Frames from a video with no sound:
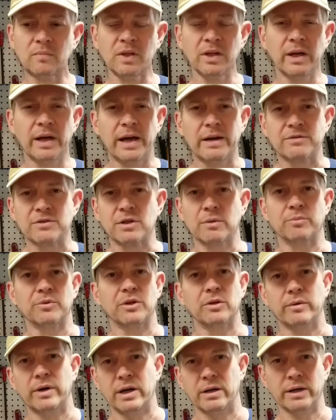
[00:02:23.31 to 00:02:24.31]
Have something
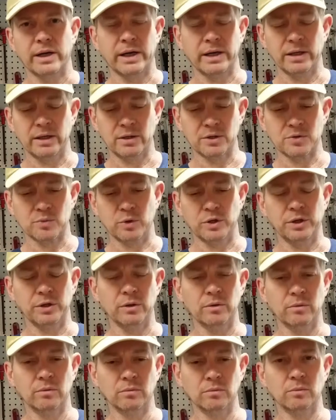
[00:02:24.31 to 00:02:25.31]
around handy, because when
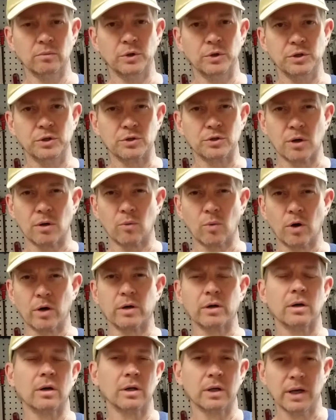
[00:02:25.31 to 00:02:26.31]
you start
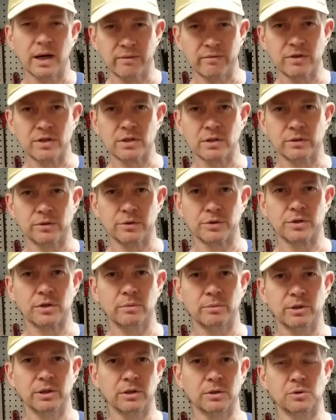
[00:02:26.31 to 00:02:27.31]
working on it, obviously there's going to
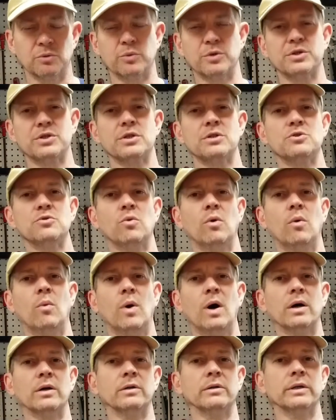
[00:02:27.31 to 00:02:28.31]
be a little residual
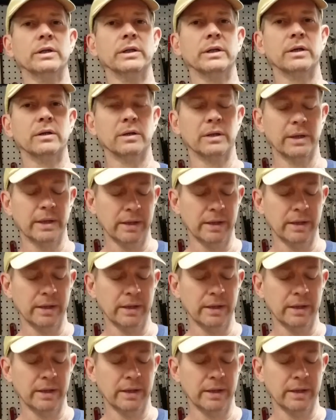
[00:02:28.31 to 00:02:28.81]
water in there.